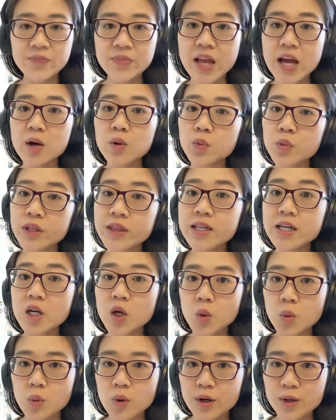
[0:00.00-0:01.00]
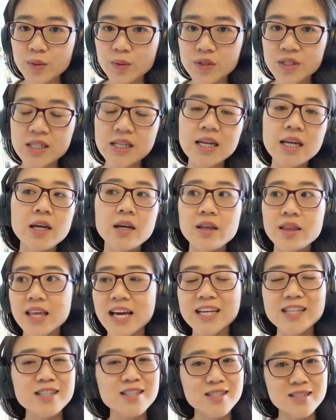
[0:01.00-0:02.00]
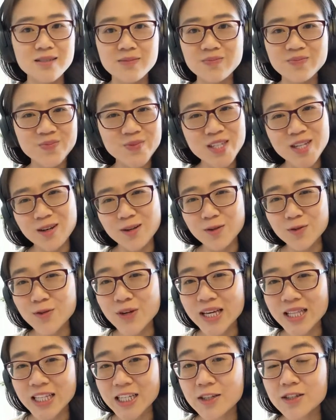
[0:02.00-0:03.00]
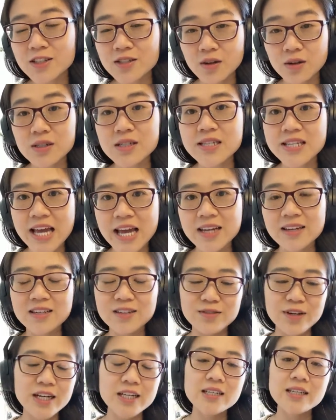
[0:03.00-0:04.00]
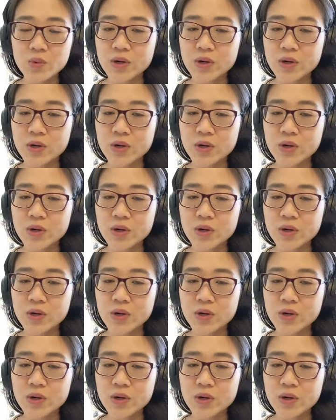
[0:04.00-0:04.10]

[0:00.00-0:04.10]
Now, with the quote, that's fairly stock standard, right?